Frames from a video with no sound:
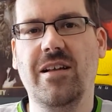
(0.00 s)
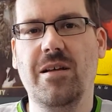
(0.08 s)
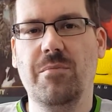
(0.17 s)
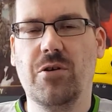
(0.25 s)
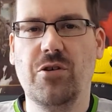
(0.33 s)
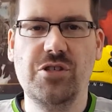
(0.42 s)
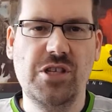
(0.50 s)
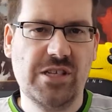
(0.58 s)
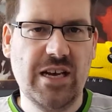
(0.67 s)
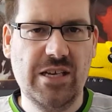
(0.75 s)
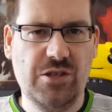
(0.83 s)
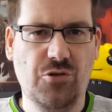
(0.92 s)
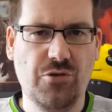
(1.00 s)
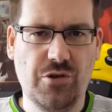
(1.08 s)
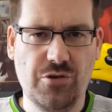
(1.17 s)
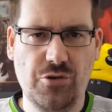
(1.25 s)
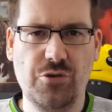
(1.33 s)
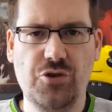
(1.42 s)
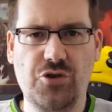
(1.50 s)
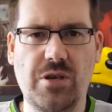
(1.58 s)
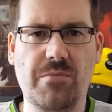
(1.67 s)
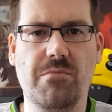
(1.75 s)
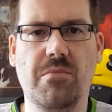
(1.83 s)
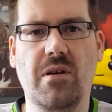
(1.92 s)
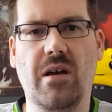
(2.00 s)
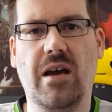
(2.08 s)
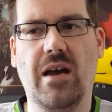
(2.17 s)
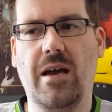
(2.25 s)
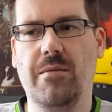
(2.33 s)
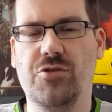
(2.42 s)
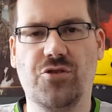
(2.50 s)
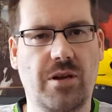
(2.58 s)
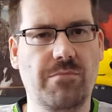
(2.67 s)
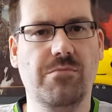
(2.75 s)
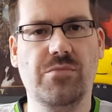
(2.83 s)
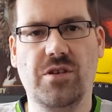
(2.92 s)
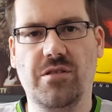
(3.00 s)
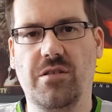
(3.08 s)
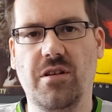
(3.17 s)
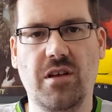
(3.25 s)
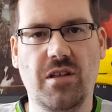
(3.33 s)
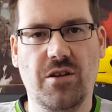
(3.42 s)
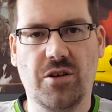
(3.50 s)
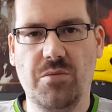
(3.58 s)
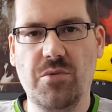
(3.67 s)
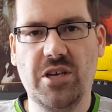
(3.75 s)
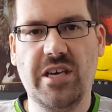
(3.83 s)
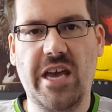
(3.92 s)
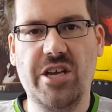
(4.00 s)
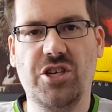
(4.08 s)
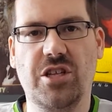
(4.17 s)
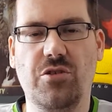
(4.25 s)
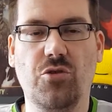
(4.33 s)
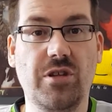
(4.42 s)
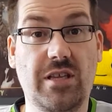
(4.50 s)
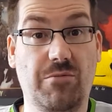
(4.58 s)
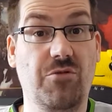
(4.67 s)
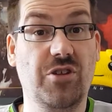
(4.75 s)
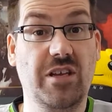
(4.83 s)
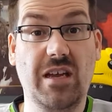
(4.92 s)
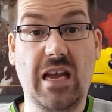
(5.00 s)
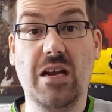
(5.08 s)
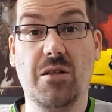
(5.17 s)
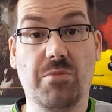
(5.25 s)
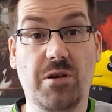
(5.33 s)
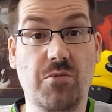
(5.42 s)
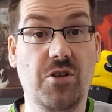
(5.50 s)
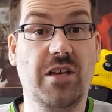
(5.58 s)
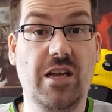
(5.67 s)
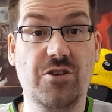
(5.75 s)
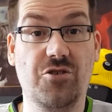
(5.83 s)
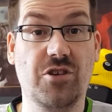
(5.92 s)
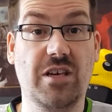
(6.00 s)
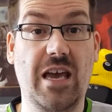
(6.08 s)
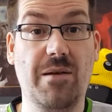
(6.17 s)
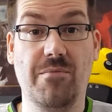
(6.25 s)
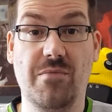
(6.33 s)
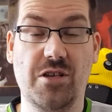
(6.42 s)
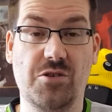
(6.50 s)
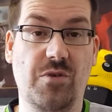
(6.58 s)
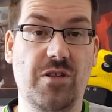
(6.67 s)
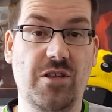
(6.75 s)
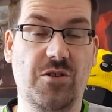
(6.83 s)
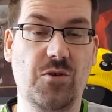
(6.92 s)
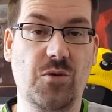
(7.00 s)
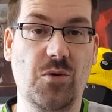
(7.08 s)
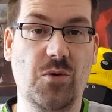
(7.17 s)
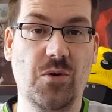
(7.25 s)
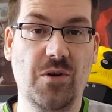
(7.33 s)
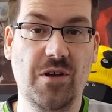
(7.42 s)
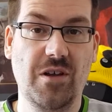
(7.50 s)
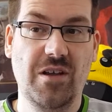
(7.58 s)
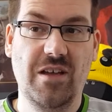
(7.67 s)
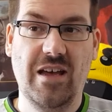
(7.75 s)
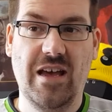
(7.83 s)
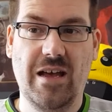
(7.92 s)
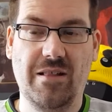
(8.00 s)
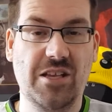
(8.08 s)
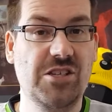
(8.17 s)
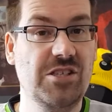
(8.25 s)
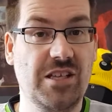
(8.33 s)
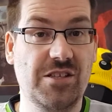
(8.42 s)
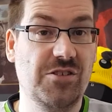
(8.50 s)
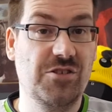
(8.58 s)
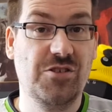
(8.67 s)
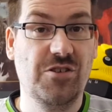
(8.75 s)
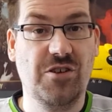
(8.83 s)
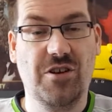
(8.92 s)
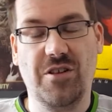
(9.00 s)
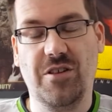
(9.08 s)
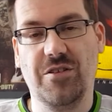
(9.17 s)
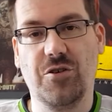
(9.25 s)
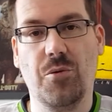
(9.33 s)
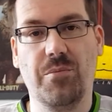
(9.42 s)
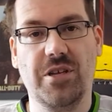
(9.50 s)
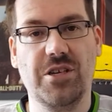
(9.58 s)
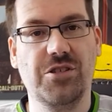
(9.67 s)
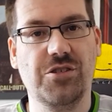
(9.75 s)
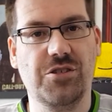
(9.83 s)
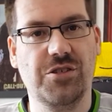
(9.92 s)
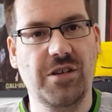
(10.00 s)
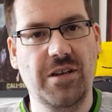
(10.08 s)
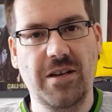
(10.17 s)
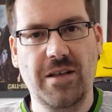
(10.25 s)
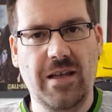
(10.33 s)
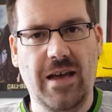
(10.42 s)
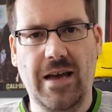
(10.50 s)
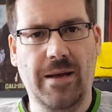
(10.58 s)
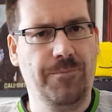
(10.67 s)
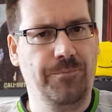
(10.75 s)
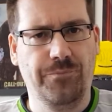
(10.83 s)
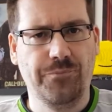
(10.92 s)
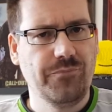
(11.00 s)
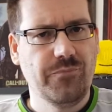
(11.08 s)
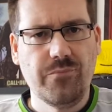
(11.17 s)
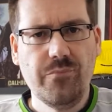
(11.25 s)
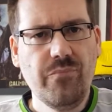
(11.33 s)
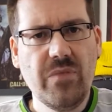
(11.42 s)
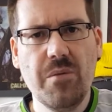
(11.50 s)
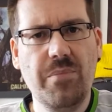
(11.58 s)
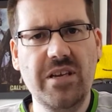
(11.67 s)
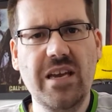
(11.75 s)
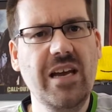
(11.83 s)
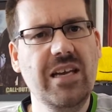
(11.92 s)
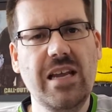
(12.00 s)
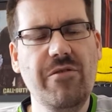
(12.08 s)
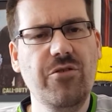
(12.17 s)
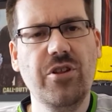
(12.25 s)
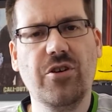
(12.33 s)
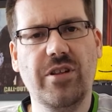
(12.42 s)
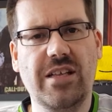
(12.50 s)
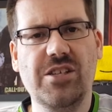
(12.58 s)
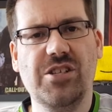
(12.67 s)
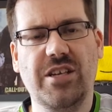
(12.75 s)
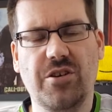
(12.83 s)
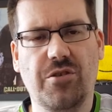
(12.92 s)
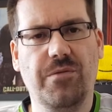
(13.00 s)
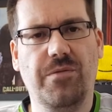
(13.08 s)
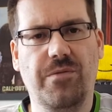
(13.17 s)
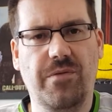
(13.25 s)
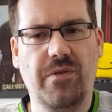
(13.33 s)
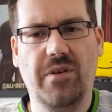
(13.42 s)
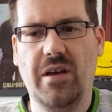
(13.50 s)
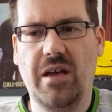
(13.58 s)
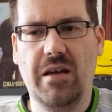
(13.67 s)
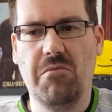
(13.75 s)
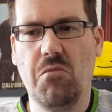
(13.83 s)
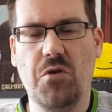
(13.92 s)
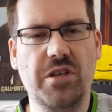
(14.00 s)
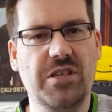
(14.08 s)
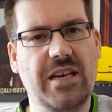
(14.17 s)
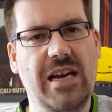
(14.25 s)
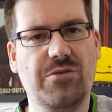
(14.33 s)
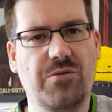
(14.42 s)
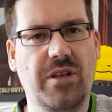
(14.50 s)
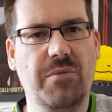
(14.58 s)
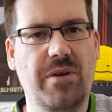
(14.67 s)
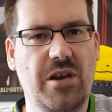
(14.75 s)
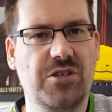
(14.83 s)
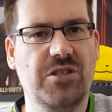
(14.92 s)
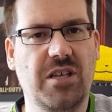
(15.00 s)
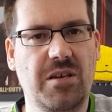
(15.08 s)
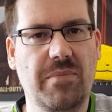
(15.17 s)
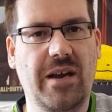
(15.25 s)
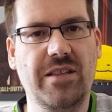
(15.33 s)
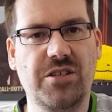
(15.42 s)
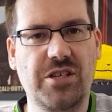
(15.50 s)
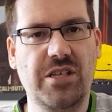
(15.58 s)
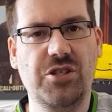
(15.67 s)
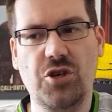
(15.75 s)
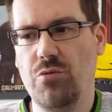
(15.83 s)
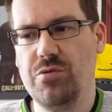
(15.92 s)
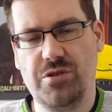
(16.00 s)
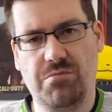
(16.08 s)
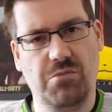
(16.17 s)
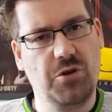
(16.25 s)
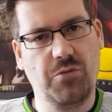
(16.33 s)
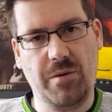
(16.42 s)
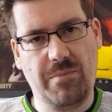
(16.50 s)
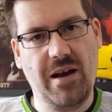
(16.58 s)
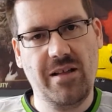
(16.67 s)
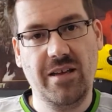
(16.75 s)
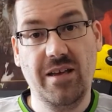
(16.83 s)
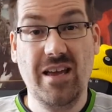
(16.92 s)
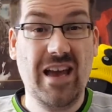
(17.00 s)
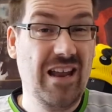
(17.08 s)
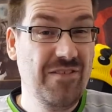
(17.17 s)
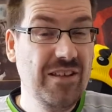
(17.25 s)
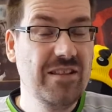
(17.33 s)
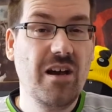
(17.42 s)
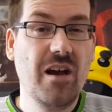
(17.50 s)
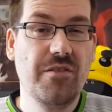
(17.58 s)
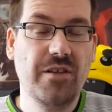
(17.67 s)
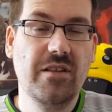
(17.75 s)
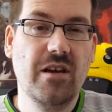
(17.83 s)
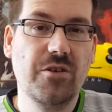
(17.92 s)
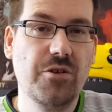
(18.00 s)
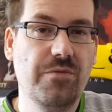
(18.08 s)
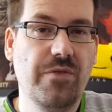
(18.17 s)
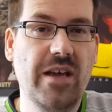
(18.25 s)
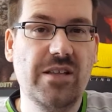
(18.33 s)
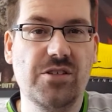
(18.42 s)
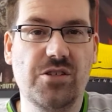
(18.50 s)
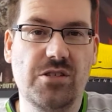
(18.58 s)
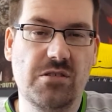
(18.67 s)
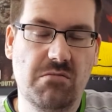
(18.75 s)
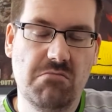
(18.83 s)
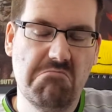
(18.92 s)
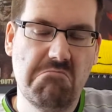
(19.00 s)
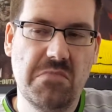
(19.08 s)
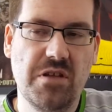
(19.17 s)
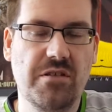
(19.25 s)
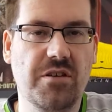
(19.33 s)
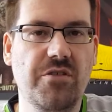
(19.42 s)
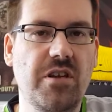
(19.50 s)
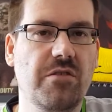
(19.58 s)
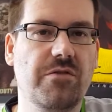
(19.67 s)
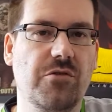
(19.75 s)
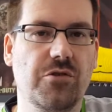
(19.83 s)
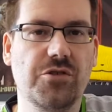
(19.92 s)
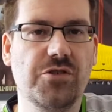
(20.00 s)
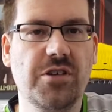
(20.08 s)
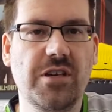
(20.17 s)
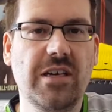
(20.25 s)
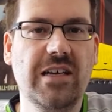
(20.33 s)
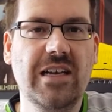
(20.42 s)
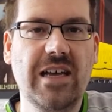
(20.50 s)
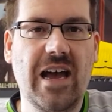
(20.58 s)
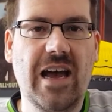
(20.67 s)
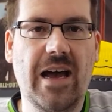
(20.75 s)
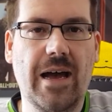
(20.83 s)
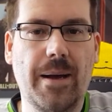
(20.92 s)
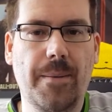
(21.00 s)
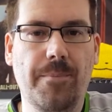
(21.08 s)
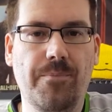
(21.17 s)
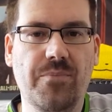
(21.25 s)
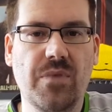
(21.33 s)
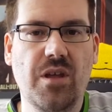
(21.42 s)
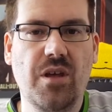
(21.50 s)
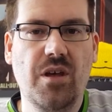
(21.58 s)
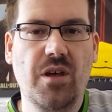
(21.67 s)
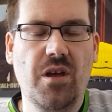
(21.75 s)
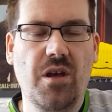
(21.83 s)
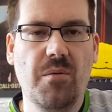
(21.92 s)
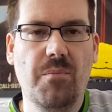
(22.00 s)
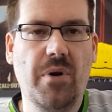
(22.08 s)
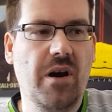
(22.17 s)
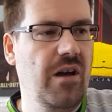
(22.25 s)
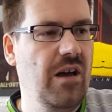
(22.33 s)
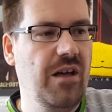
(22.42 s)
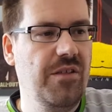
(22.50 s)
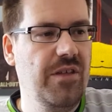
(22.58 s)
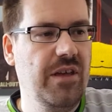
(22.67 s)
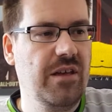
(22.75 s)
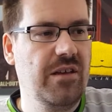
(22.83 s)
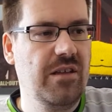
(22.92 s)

because these guys no longer do stream scrims and their communication, the only time you really hear them communicating during the game is when they do listenings in competitions. But yeah, you never really got the insight of what these guys were like personally behind the scenes. You always look quite pally, and I think they are good friends to a degree, of course. But I think